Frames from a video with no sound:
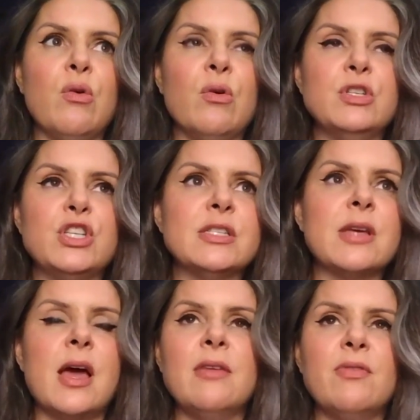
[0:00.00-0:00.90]
just
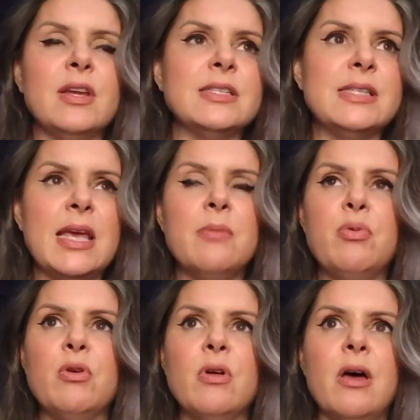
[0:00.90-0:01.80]
kind of an
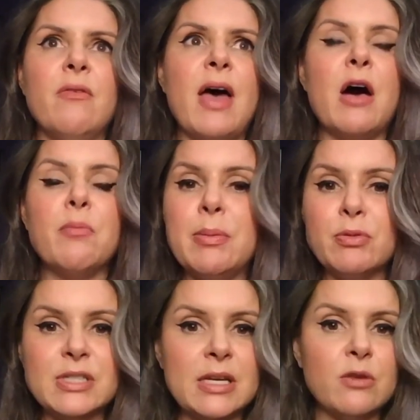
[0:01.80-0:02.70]
example of how
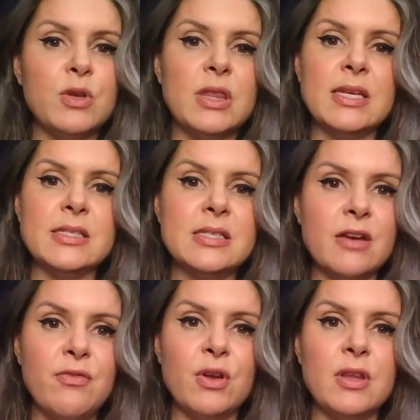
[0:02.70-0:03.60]
people deal with things
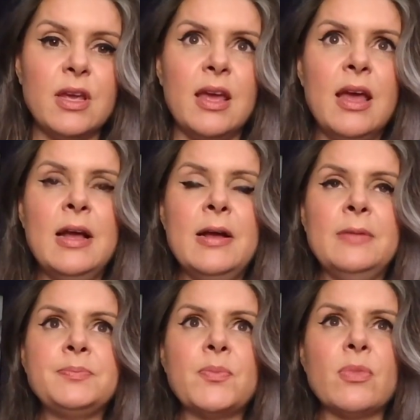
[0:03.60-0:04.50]
differently.
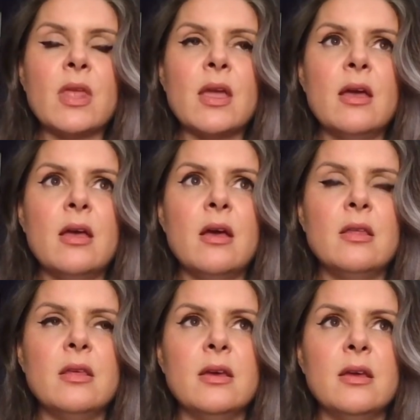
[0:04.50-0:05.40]

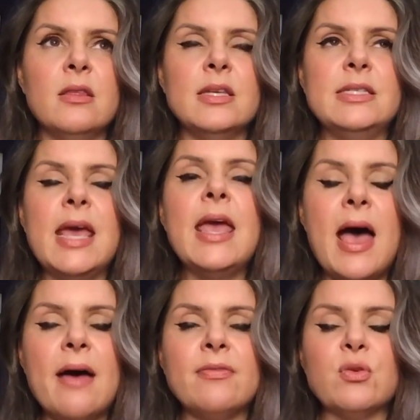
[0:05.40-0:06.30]
The day
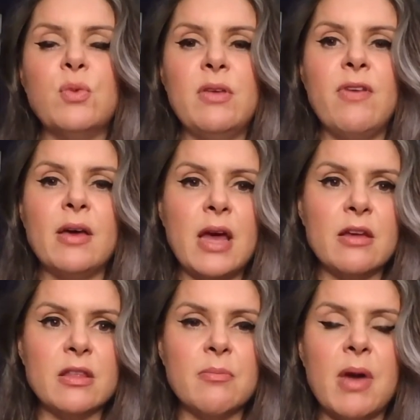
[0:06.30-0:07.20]
after we found
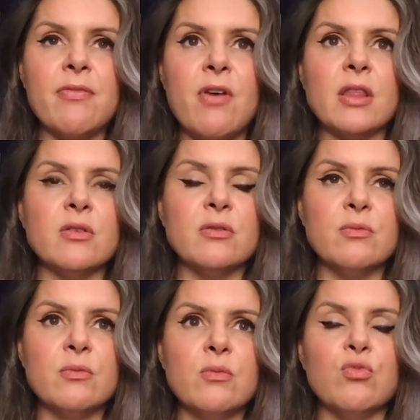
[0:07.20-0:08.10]
out that my father
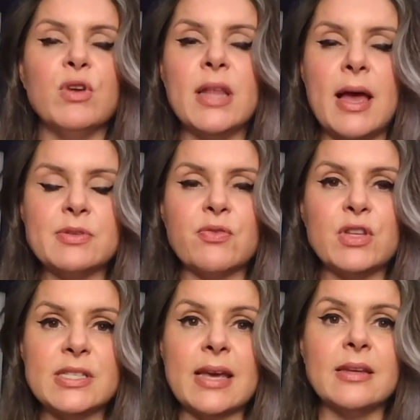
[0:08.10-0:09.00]
relapsed for
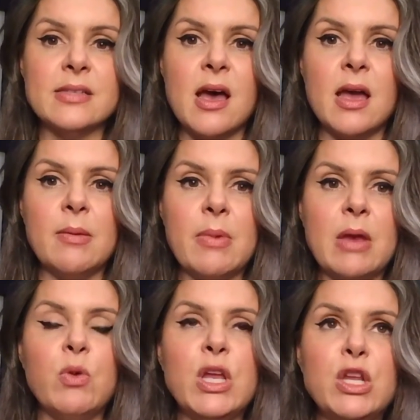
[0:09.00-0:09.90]
the second time,
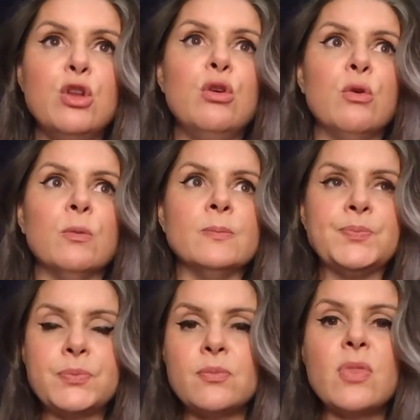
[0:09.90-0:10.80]
and we knew
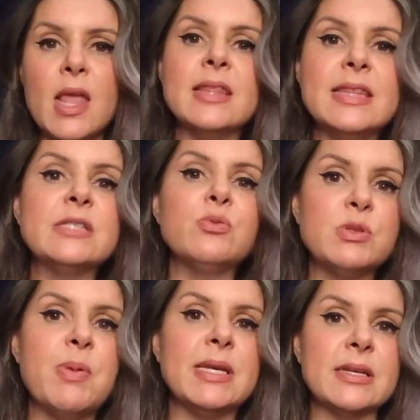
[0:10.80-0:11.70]
this was
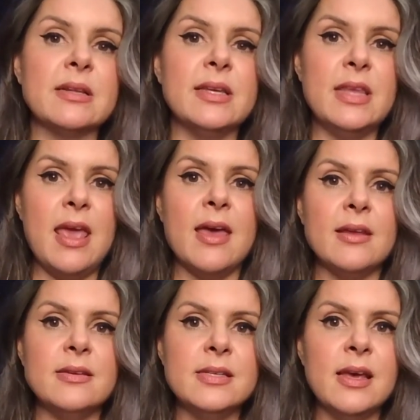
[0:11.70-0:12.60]
basically the
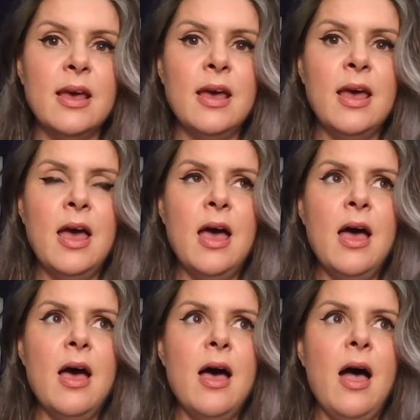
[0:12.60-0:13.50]
end,
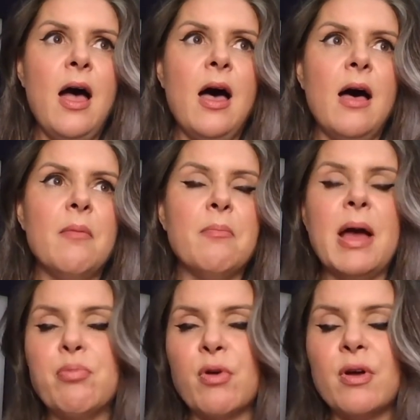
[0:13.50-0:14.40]

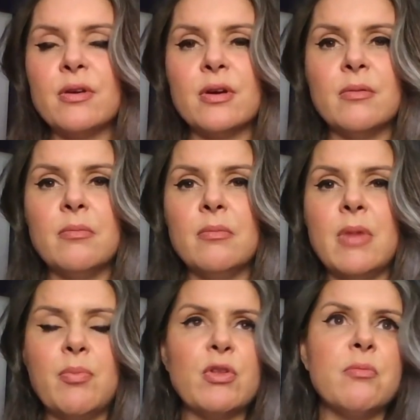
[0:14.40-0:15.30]
my brother
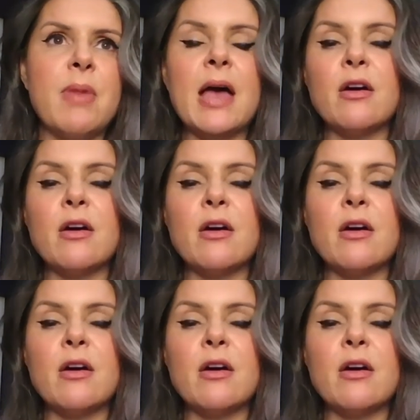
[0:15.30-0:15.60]
Matt